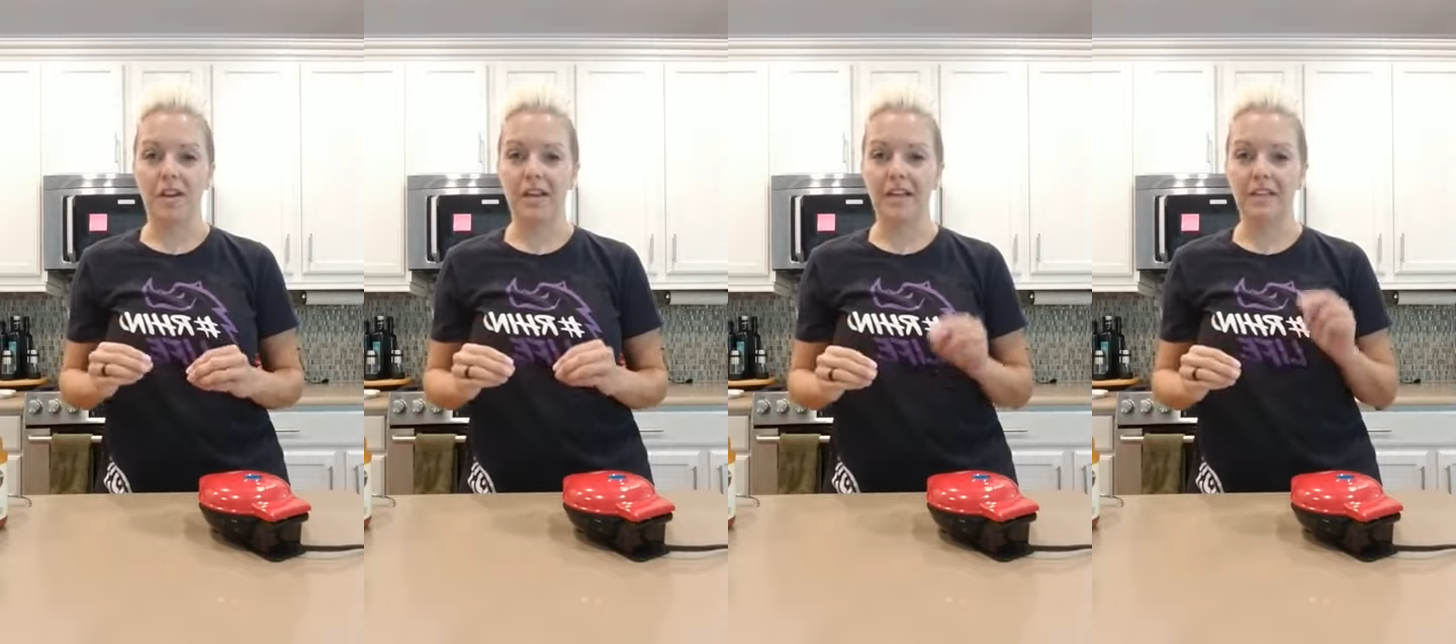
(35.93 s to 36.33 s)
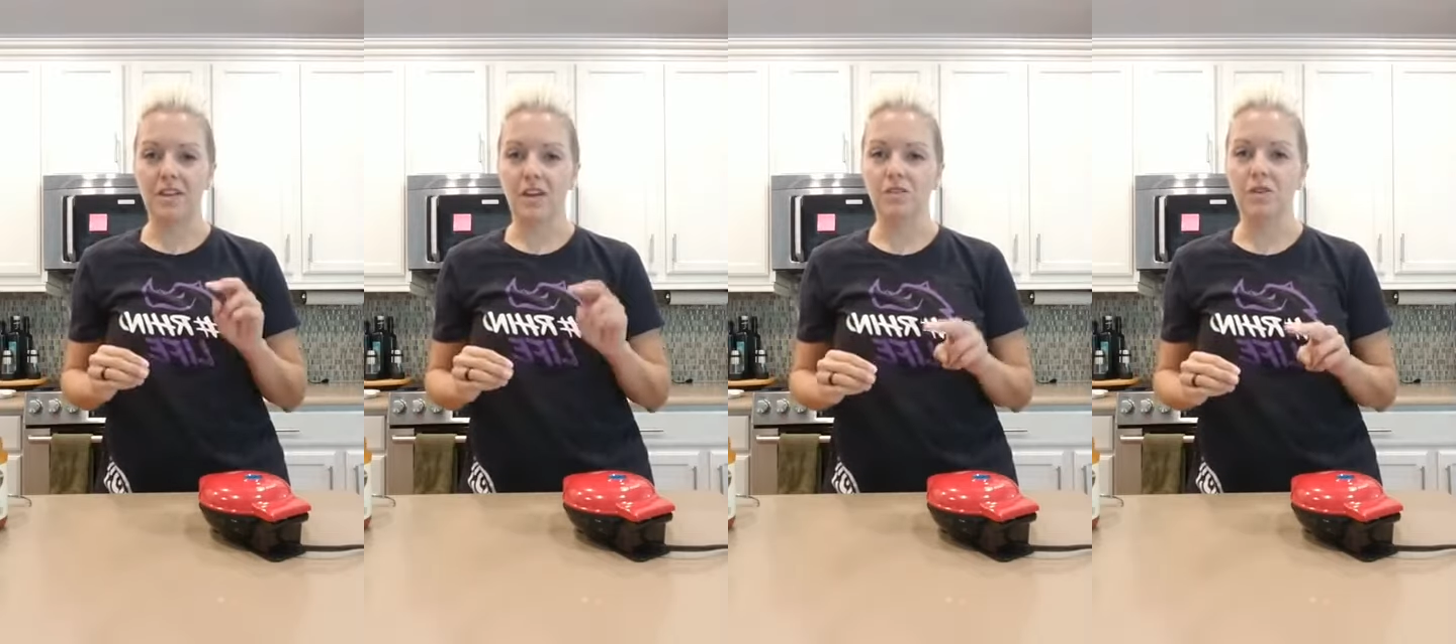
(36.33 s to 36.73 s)
and it's
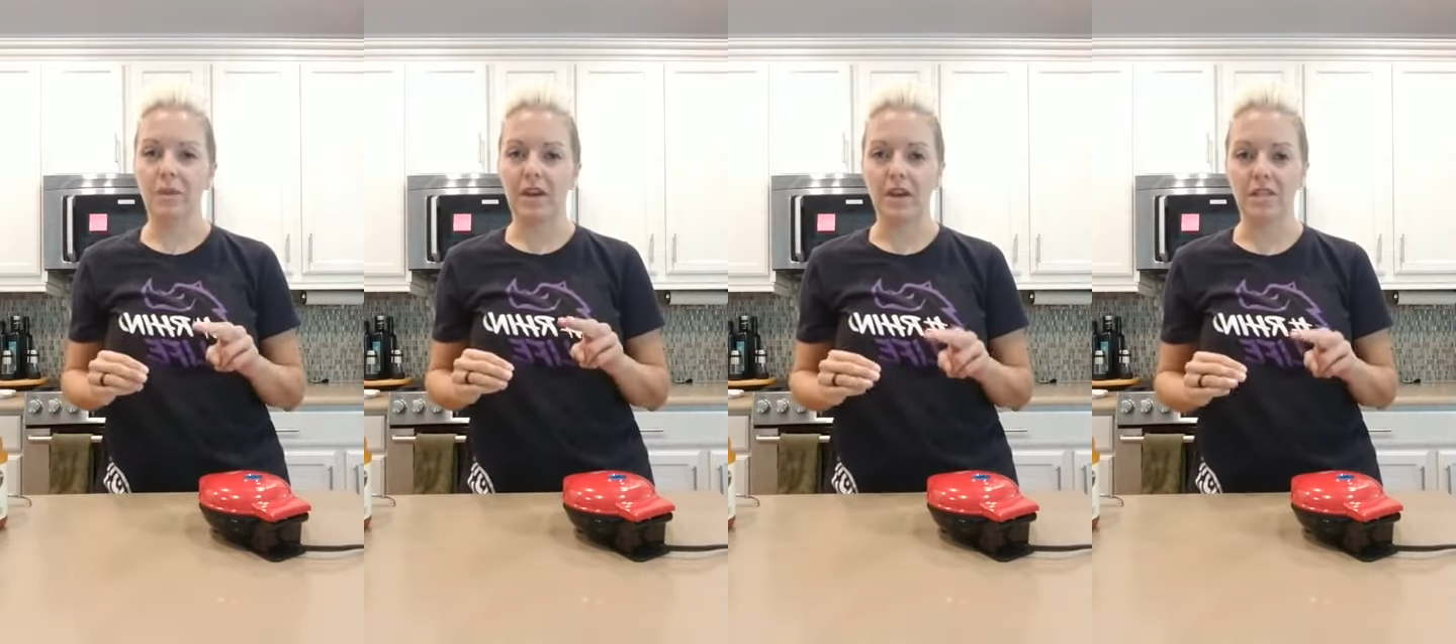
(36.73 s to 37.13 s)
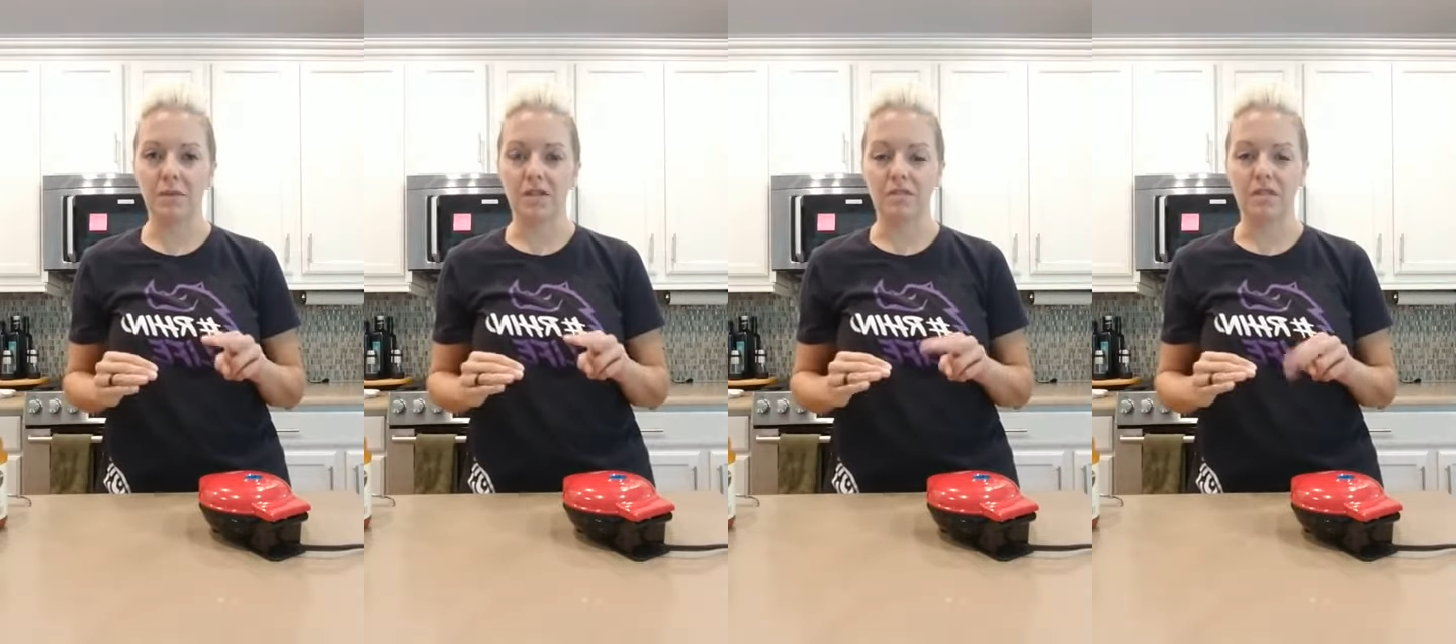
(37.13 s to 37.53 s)
also my
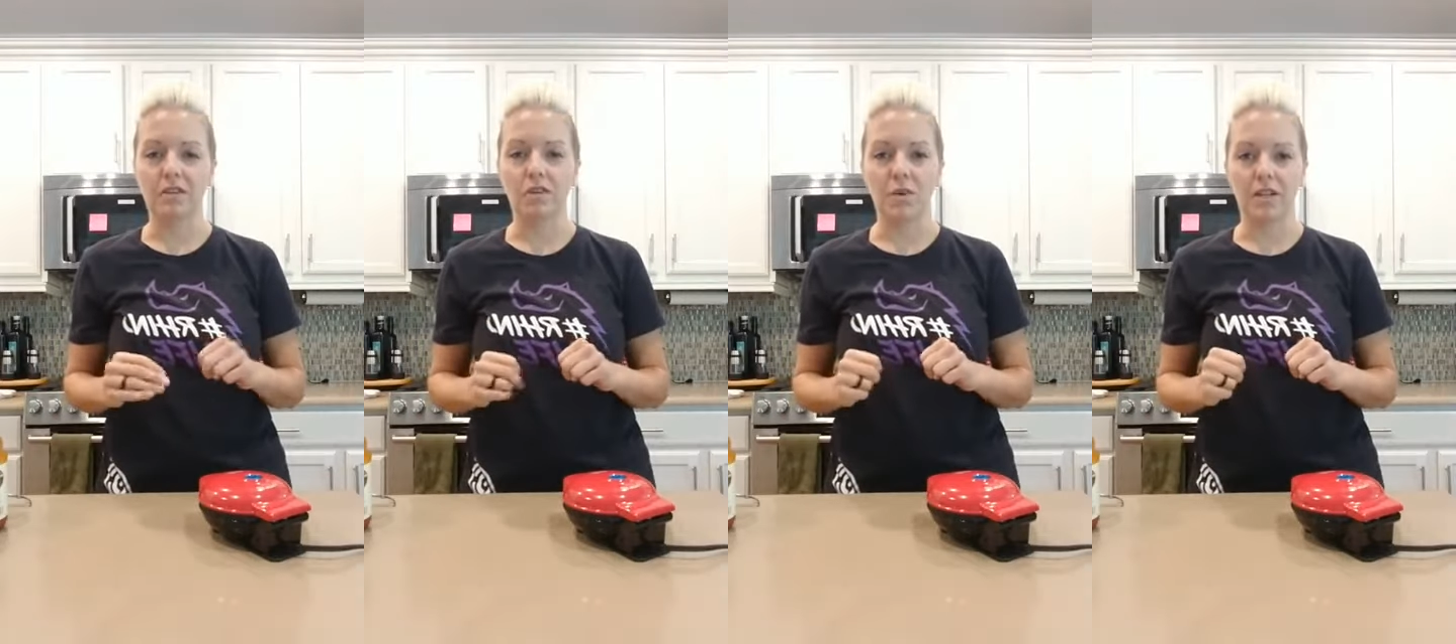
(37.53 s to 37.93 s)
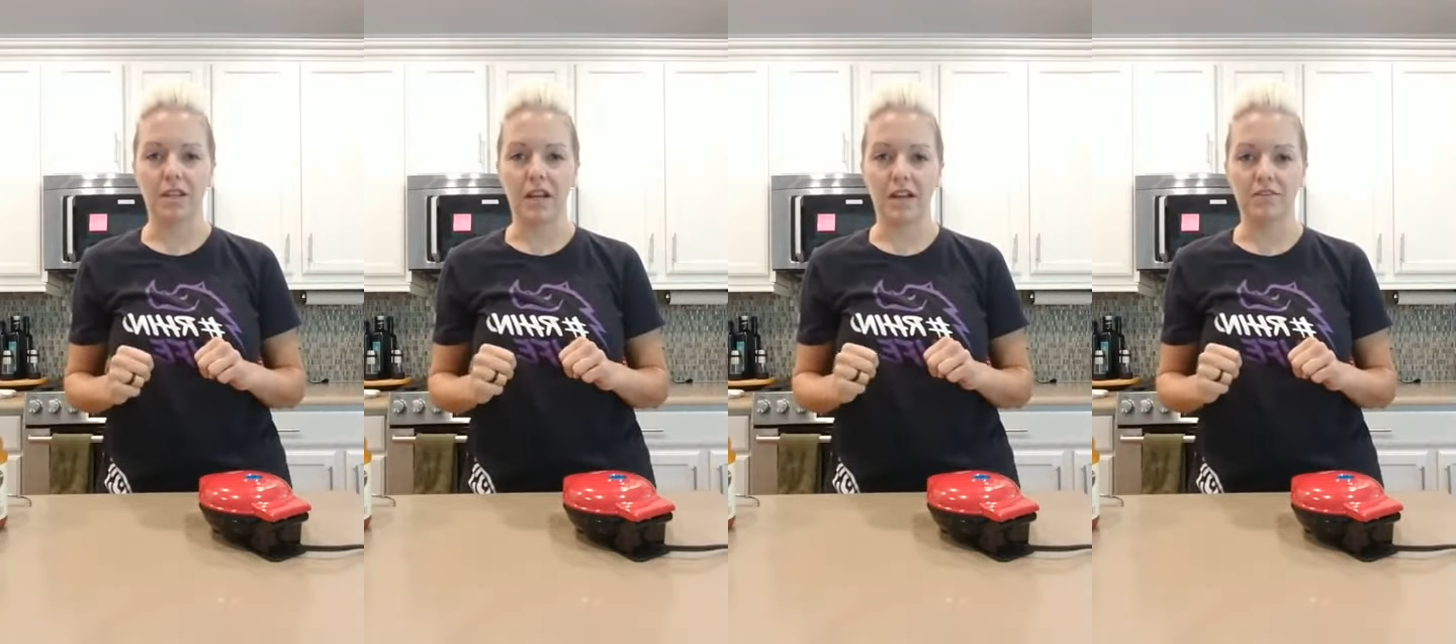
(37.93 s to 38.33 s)
husband's favorite one
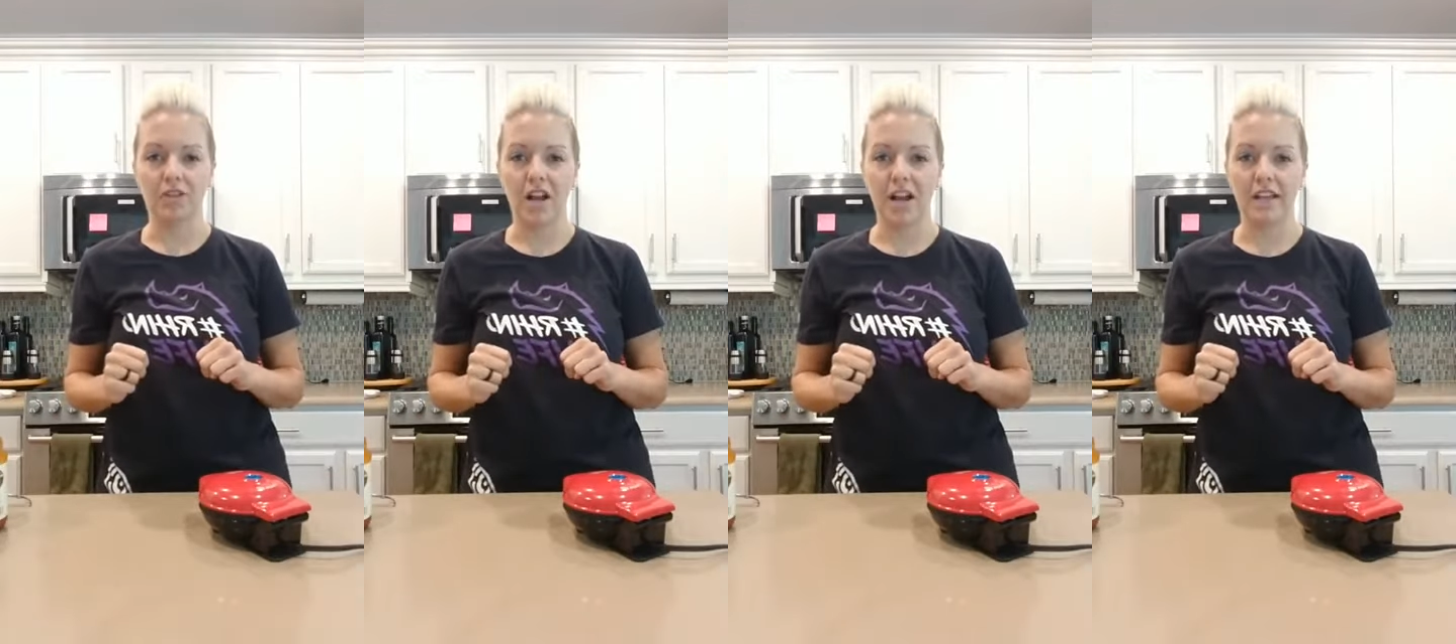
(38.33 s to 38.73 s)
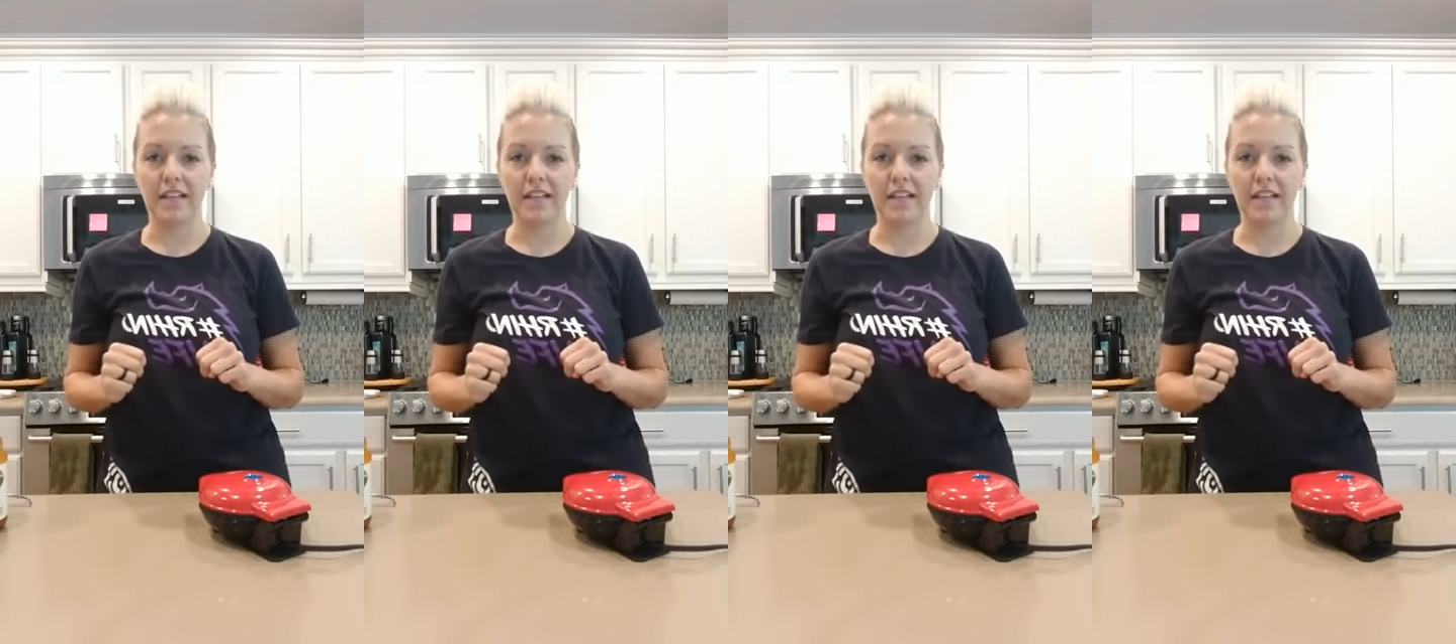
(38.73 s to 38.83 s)
that I've tried,